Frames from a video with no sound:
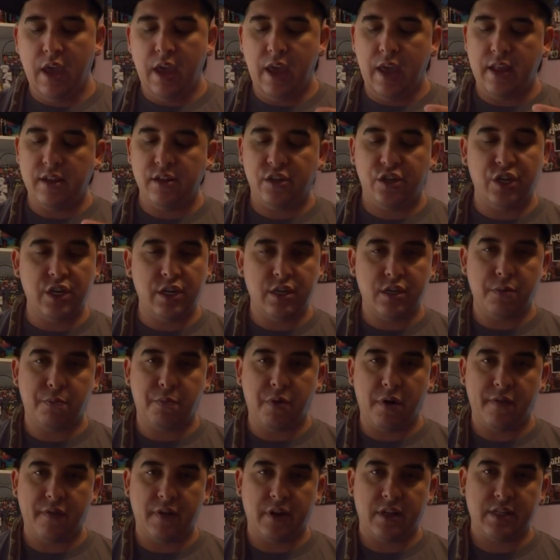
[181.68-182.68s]
And she's a
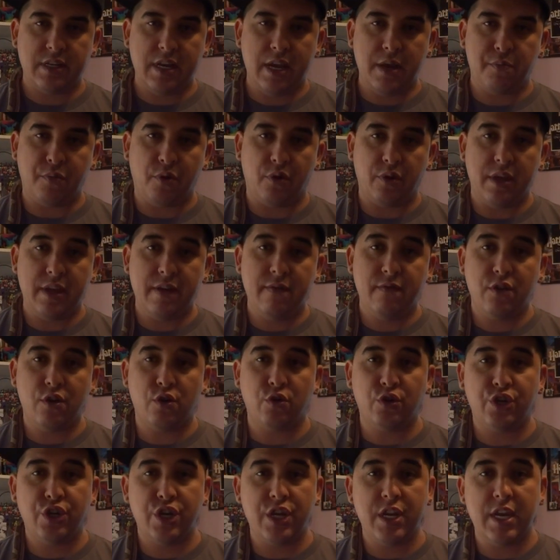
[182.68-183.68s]
perfect example. Even
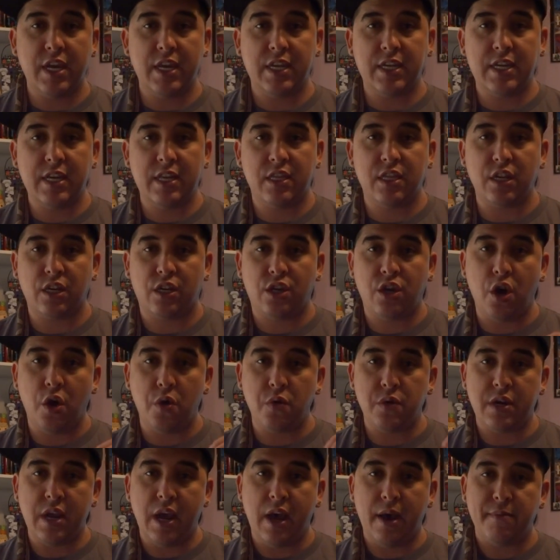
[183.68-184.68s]
though she didn't get the
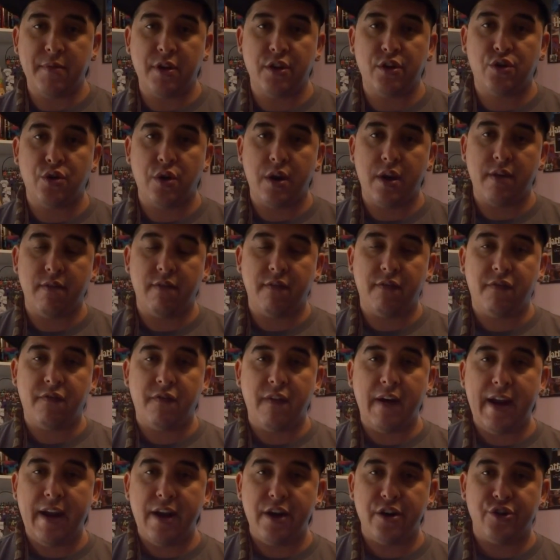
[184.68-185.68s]
co-dominant trait of the
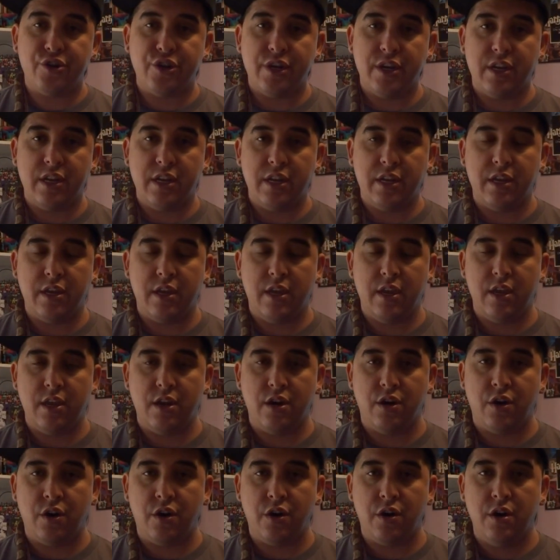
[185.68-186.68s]
fire gene
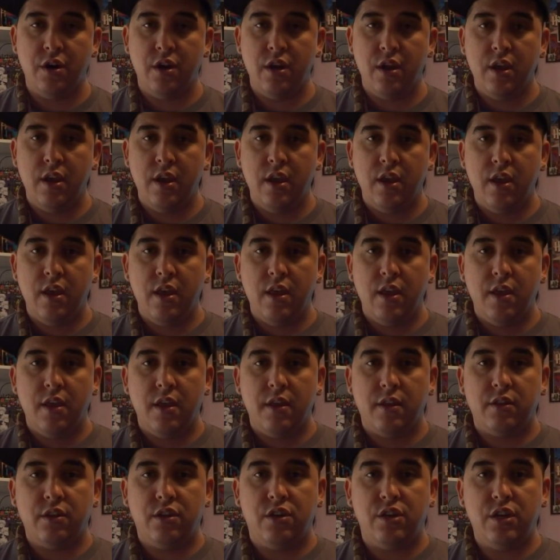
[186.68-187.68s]
in her,
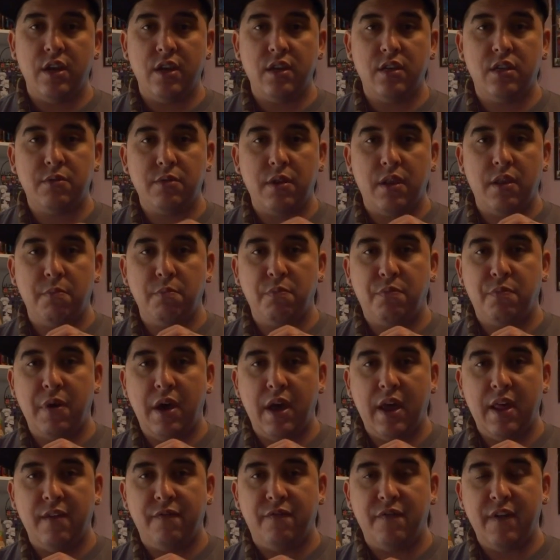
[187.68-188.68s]
just
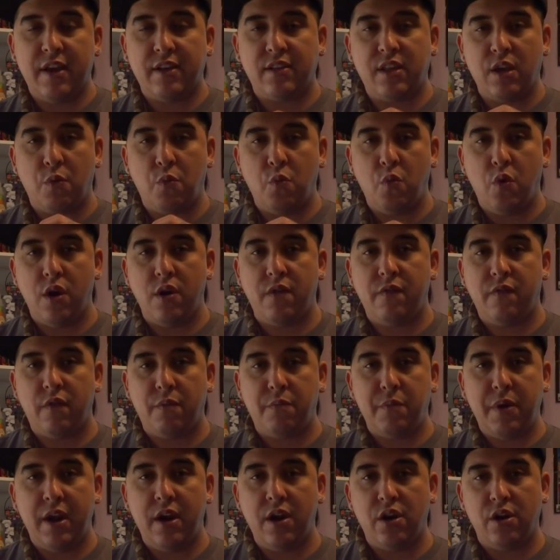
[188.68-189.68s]
by the fact that one of her
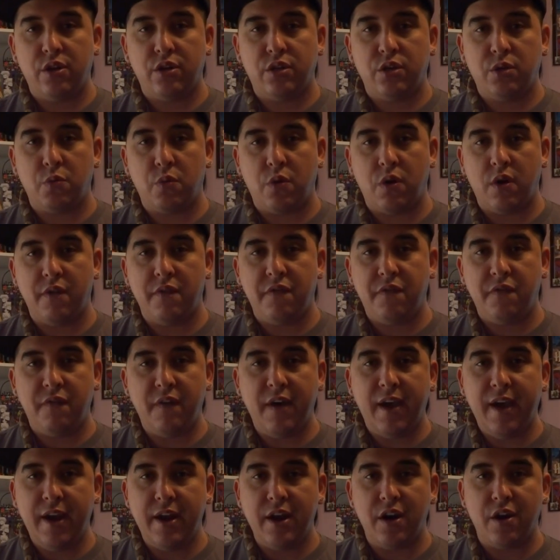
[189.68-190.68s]
parents were a
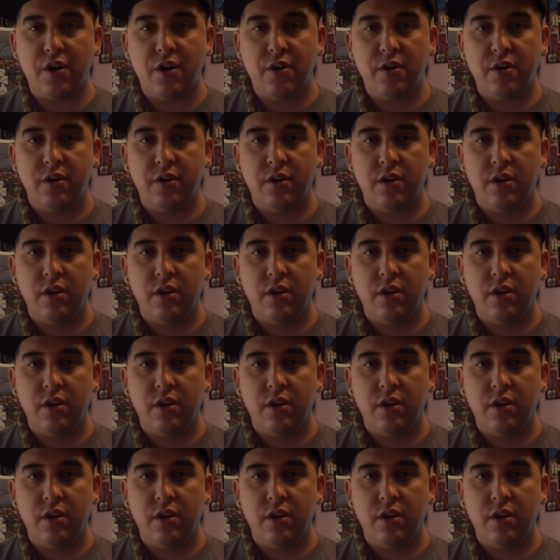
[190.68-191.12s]
fire